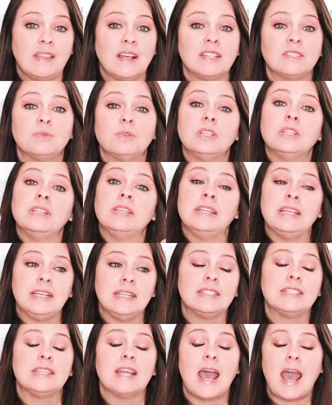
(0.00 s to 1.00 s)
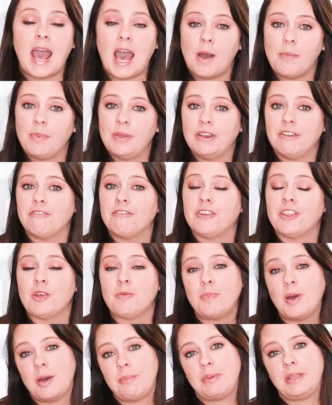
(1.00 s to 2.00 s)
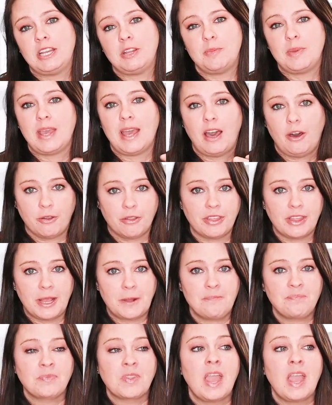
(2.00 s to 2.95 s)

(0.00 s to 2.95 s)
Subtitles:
That's what needs to happen for the puppy to be healthy.